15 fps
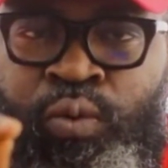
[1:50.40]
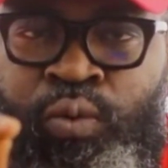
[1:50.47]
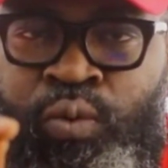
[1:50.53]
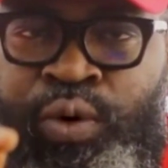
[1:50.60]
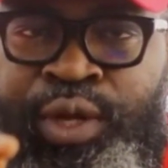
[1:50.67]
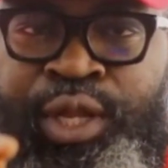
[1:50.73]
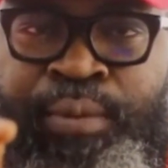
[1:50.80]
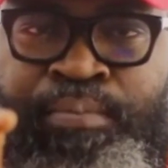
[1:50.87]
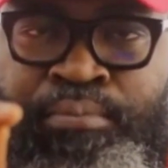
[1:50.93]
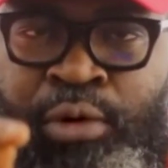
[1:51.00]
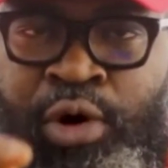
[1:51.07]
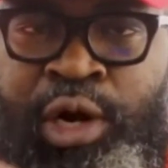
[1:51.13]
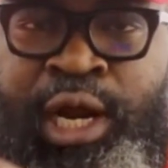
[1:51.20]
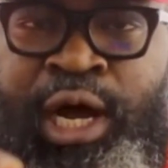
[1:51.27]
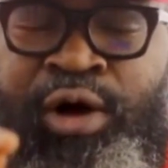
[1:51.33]
with the
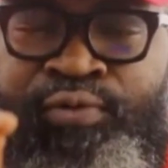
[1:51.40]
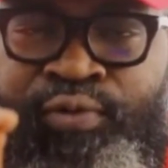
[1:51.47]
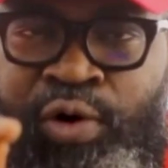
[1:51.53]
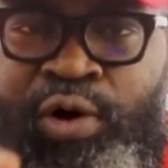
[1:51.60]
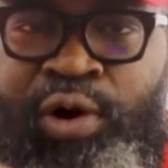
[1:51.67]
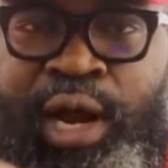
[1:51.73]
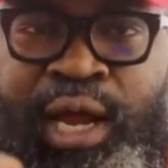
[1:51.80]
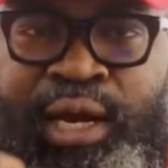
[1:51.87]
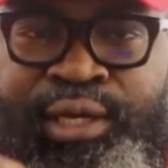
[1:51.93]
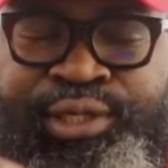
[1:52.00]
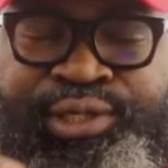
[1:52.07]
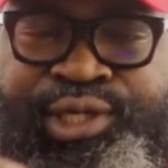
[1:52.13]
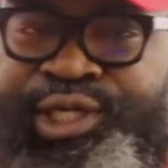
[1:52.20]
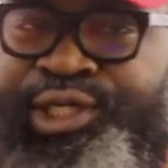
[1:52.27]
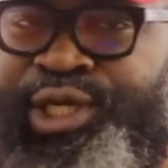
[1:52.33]
murder of all
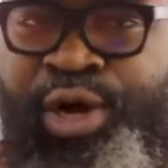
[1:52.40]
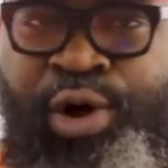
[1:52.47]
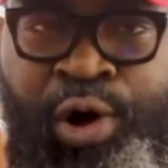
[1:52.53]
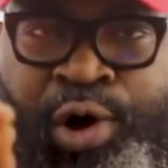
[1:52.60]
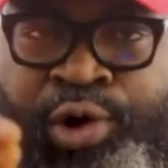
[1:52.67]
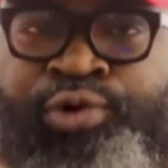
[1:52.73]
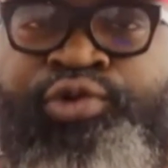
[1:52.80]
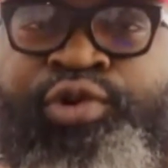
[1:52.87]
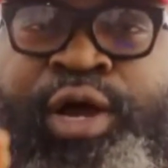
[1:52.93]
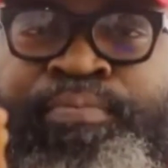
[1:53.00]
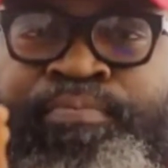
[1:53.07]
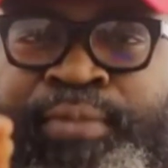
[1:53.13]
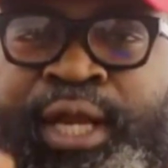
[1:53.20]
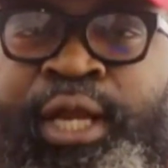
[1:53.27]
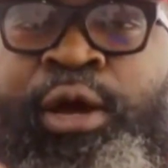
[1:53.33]
rallies. It's 100
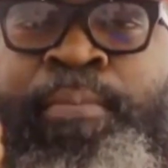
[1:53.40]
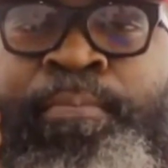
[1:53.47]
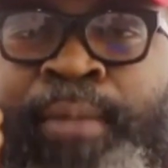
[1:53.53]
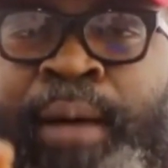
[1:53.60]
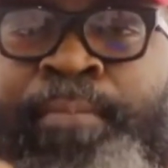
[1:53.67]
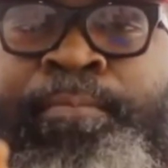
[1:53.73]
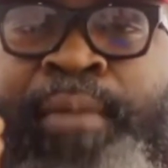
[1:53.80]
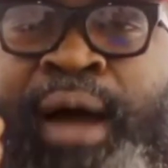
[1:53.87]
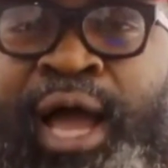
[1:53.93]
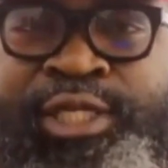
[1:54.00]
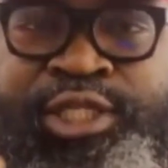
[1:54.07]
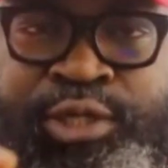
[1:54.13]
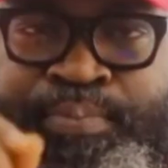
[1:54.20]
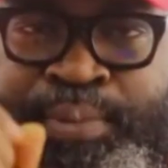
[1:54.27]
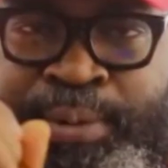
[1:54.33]
million man
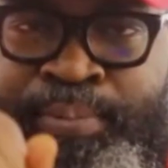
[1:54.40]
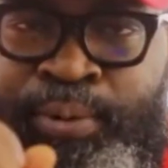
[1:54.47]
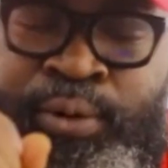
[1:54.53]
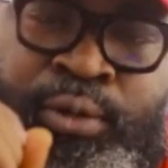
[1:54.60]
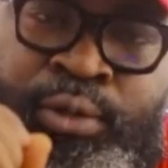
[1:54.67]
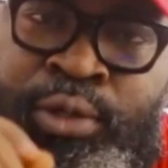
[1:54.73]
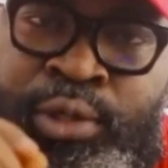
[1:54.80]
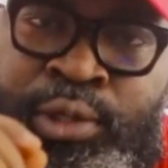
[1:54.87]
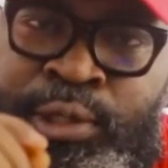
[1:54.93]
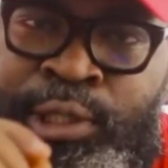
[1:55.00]
march, people.